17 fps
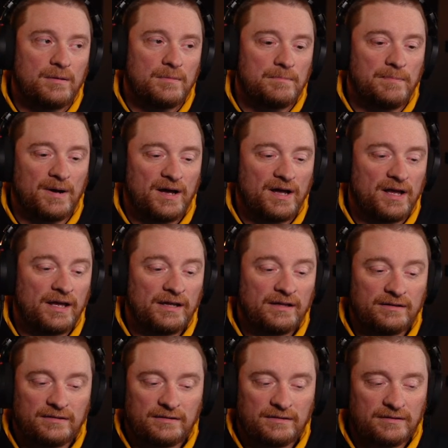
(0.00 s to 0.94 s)

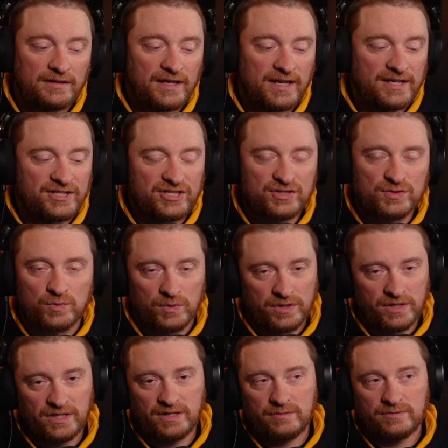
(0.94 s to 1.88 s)
But it just
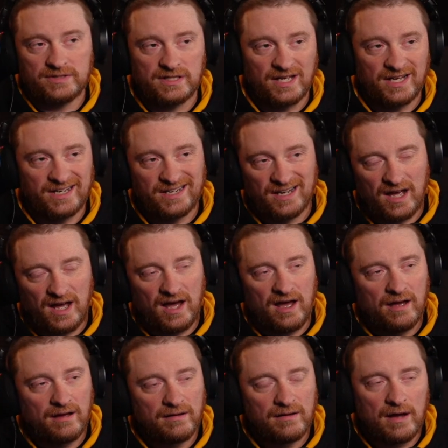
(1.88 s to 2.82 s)
really was like,
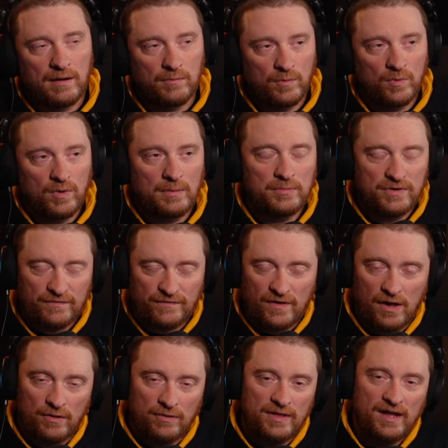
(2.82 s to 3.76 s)
I'm going to
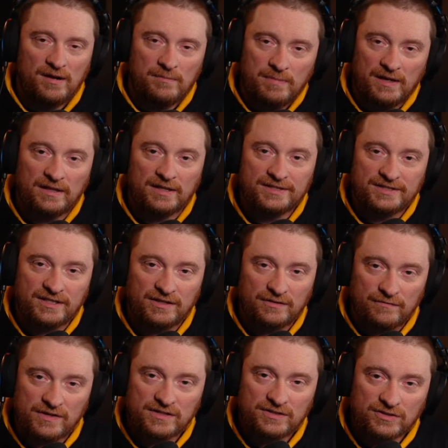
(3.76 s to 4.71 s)
follow that up by listening to
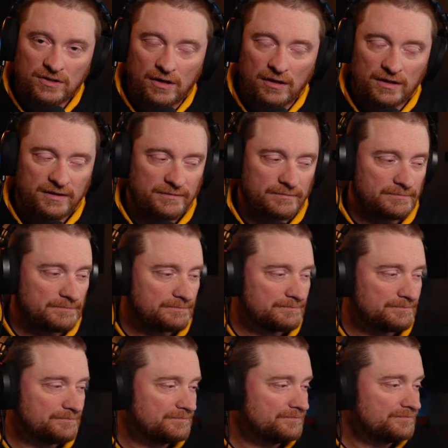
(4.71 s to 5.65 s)
Vince Scully.
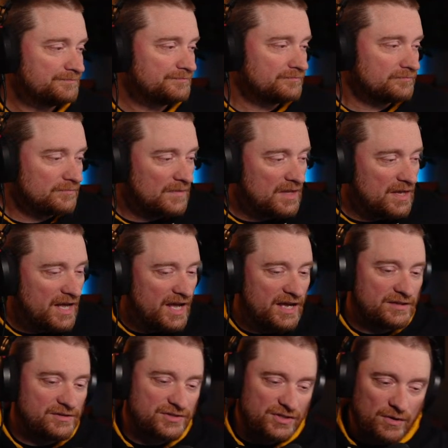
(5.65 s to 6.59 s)

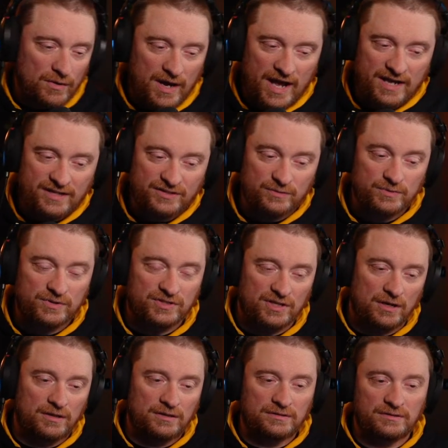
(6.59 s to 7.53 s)
And so as a
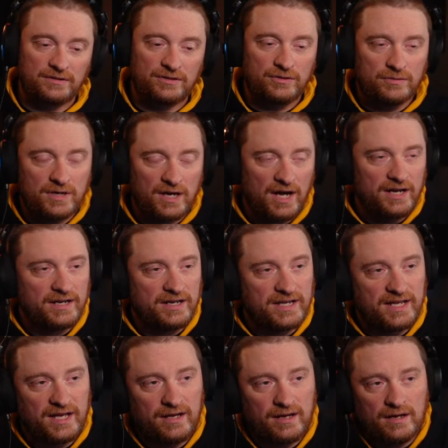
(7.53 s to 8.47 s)
result, you kind of
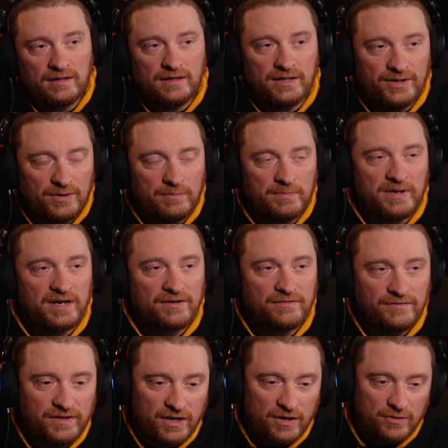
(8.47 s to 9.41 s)
get a little bit
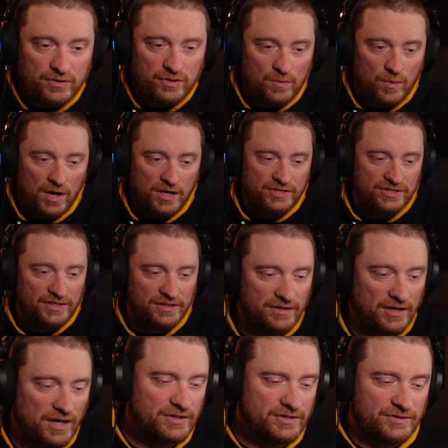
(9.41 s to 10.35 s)
of, you watch the
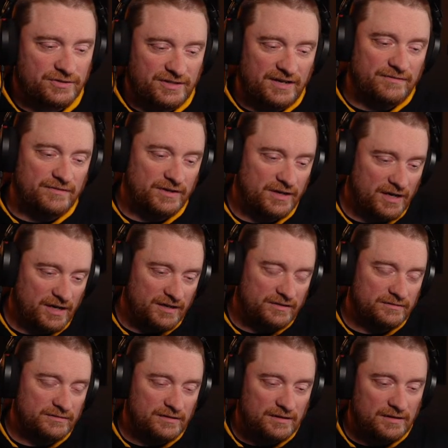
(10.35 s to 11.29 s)
Dodgers every night.
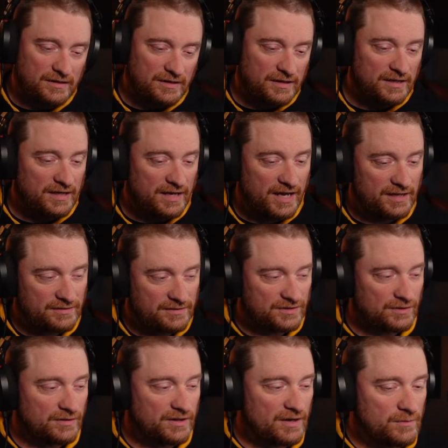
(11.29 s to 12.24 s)
And
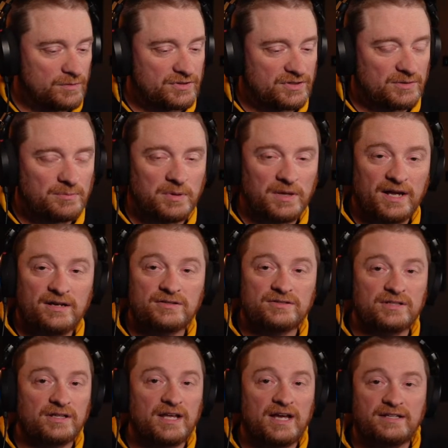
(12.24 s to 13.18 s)
so there were some players
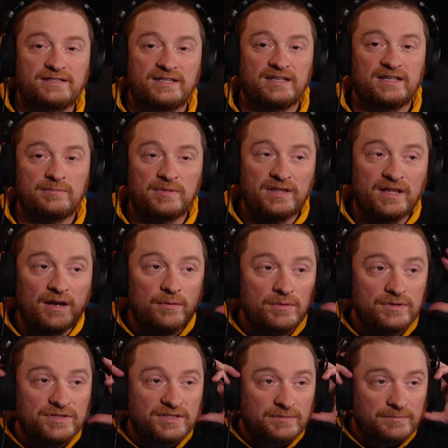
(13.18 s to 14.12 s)
on that team, and there
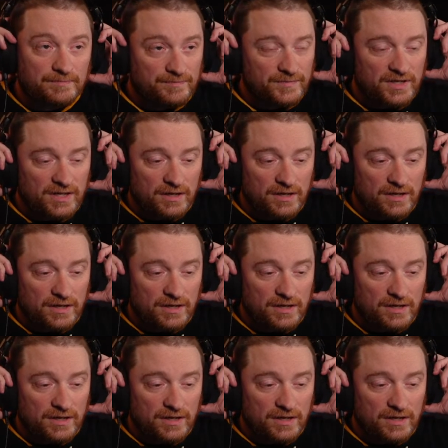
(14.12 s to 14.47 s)
was some